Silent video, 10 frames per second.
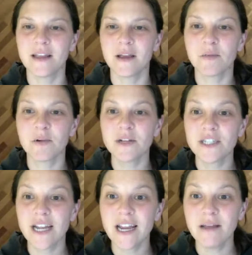
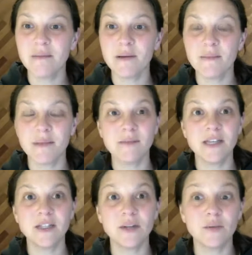appreciate, but
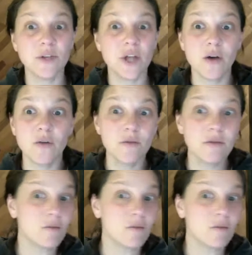maybe don't know